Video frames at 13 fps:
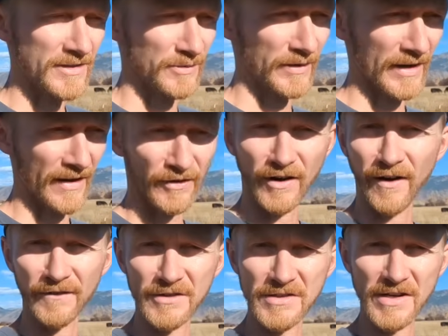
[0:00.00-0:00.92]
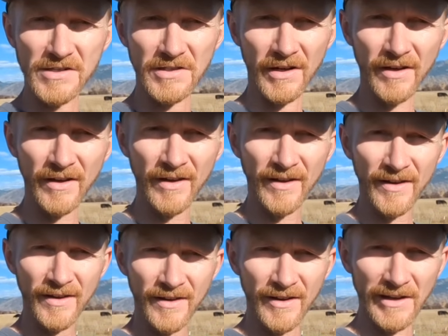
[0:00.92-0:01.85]
We can have a conversation.
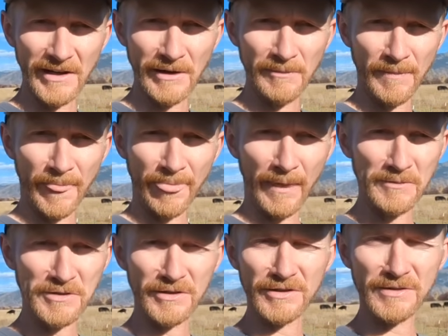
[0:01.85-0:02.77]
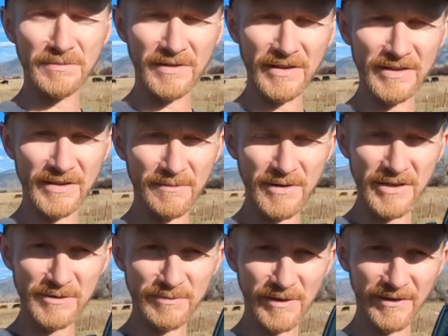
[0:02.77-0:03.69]
I'm sure there's some things I
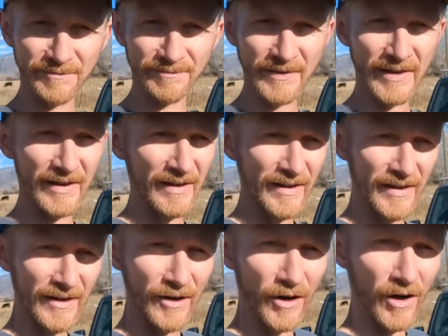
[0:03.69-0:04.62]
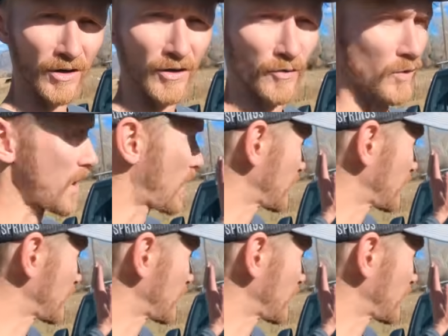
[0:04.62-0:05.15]
missed, but au revoir,